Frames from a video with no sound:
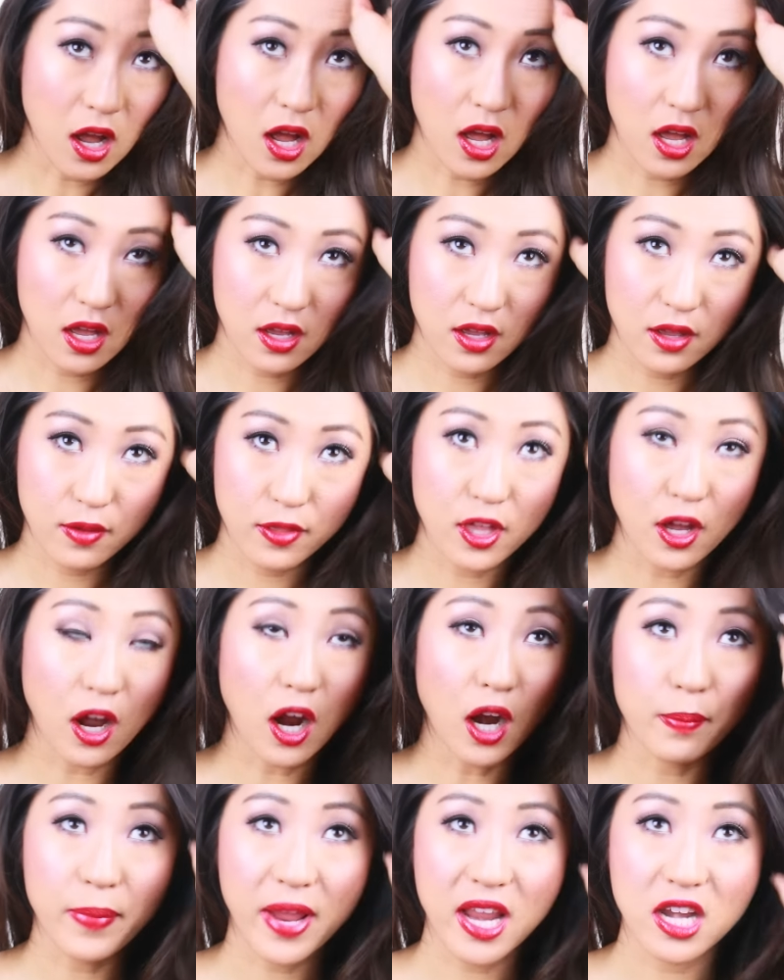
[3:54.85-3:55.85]
uh,
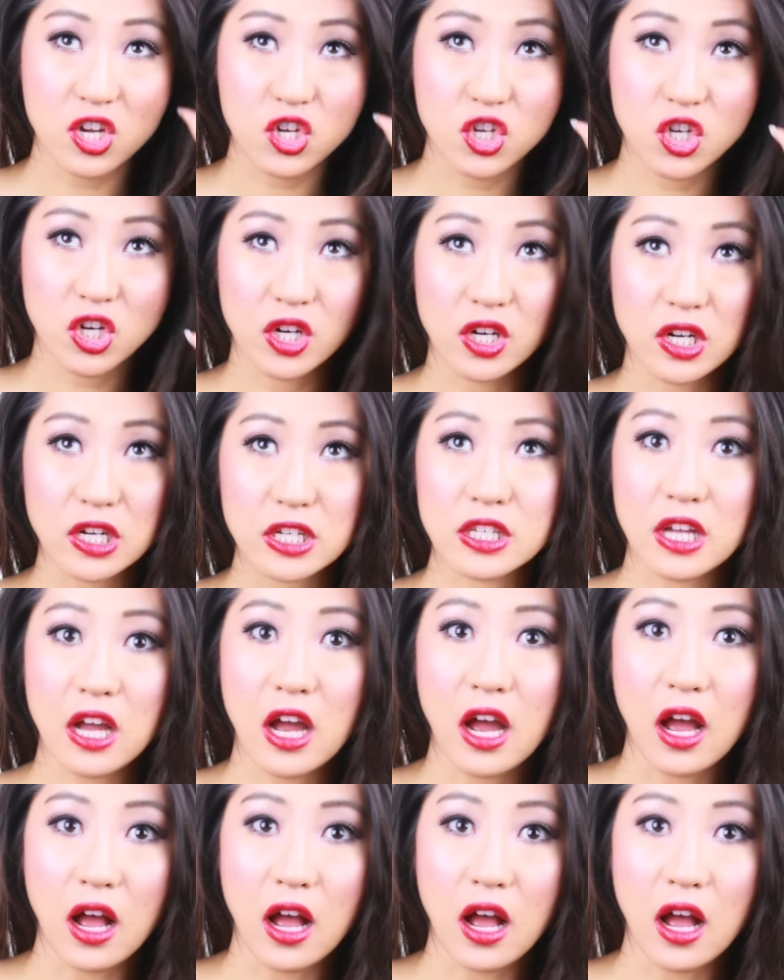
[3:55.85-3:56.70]
our Banishers,